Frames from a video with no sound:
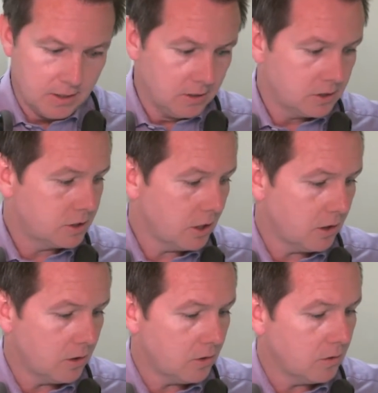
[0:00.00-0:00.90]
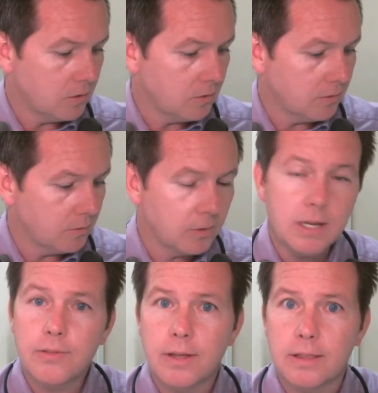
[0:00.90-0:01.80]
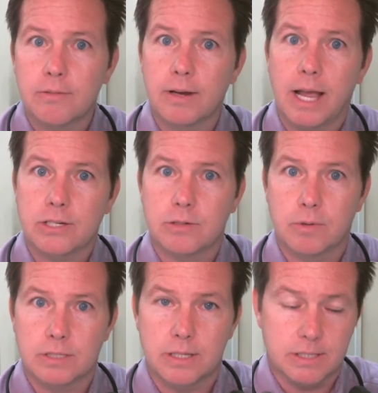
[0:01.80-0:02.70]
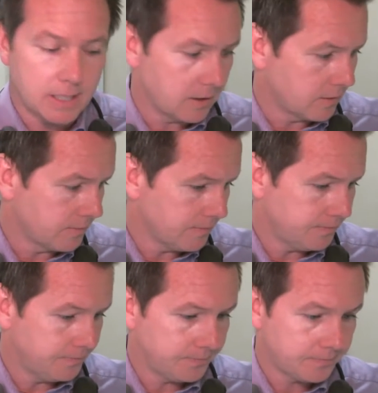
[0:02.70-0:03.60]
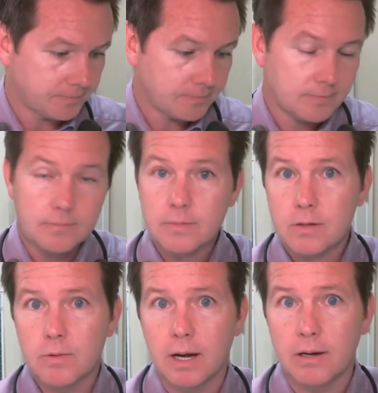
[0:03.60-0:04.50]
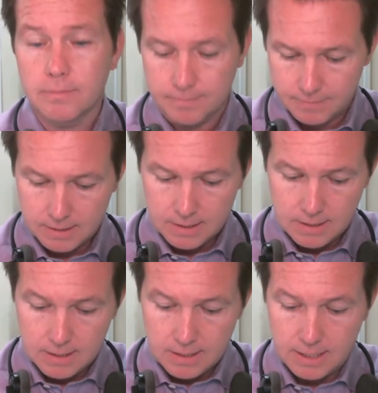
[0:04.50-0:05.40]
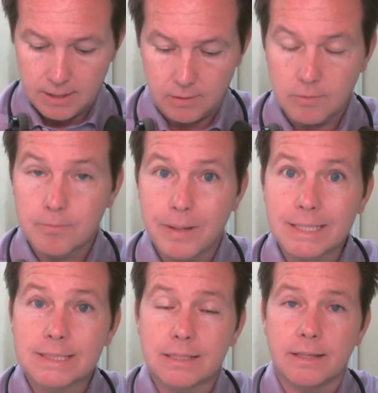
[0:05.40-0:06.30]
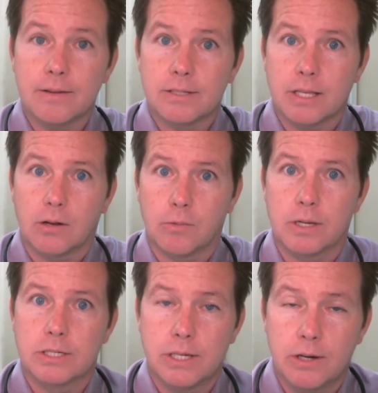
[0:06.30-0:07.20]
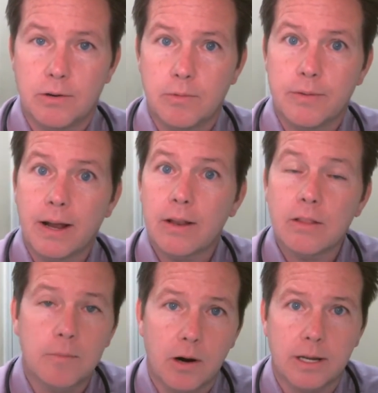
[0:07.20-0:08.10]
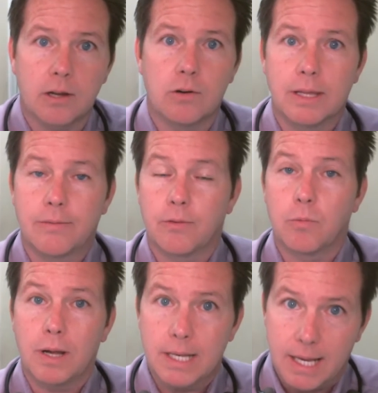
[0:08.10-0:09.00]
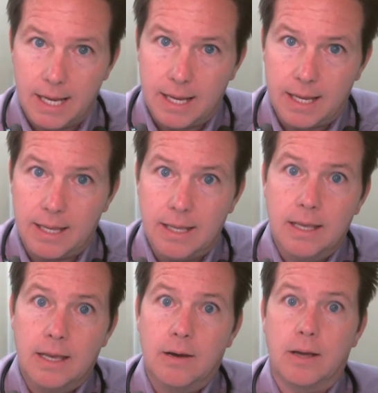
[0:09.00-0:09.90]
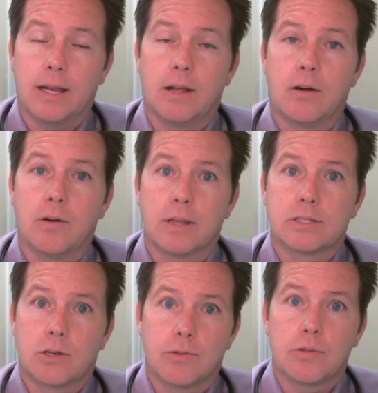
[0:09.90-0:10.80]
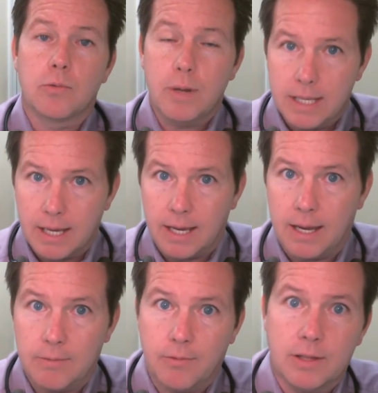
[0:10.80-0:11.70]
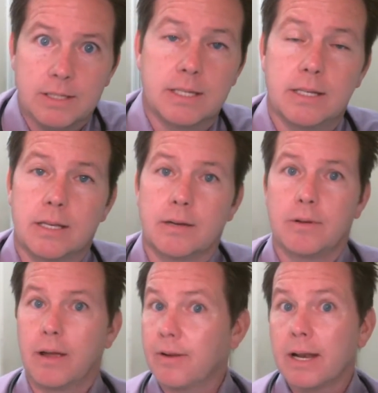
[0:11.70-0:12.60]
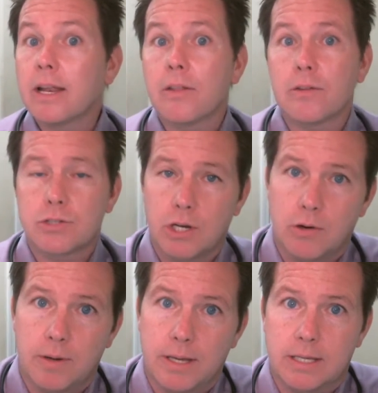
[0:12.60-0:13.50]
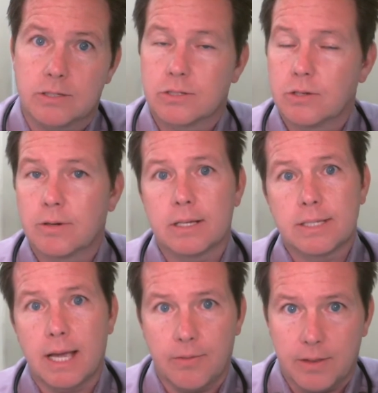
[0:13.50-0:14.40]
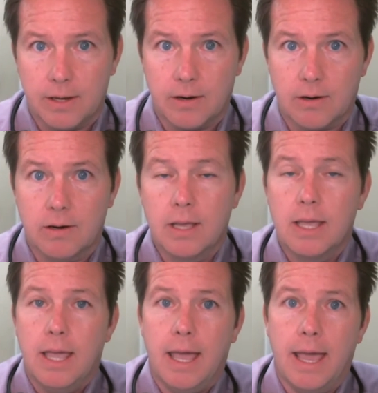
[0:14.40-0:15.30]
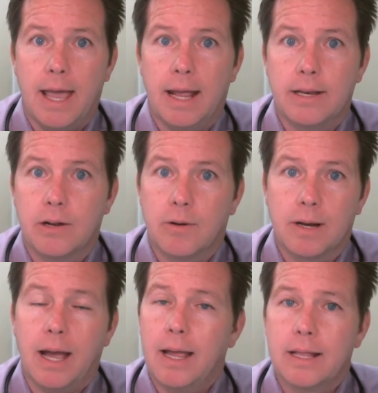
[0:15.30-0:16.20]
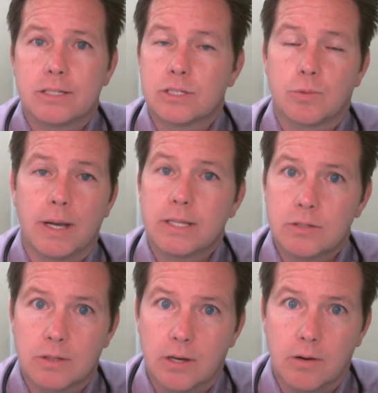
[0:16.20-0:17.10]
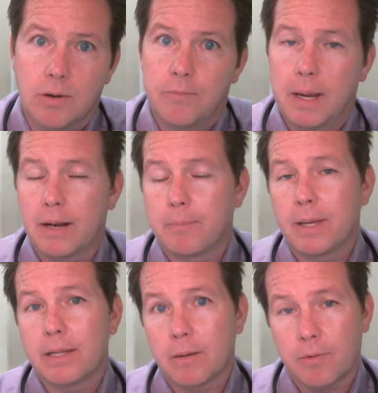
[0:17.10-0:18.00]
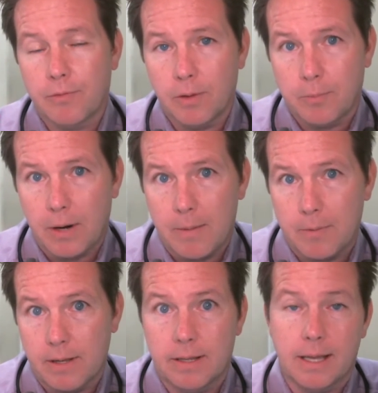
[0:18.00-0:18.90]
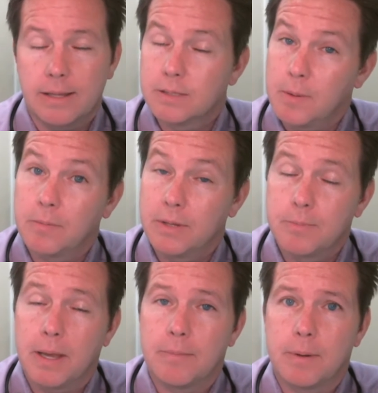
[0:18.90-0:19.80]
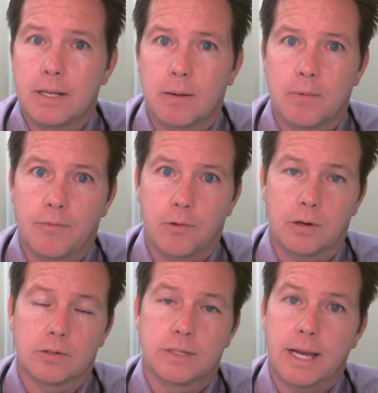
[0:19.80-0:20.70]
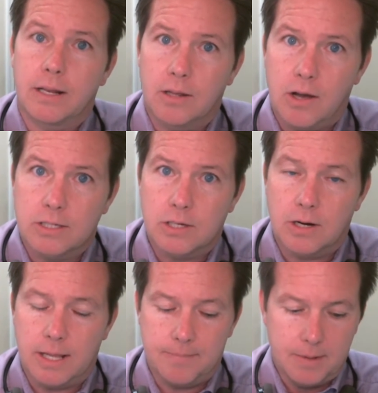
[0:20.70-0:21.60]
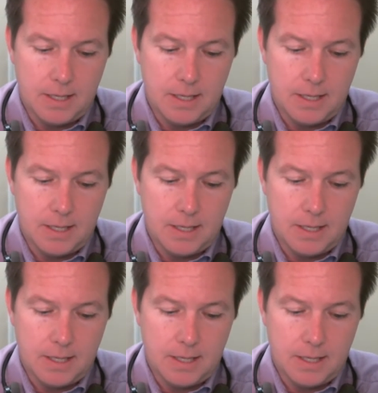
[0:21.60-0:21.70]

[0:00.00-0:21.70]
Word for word: So what do you think the reaction was of the seller? Well, you know, basically the seller was, you know, we've had it on the market only for one day. You know, let's go through the weekend. We've only seen it. We haven't had any other showings. There's no one else out there. And you know what? It's just way too low. We paid a big number for the property. Again, these people did pay a big number for it. They're taking a loss on it.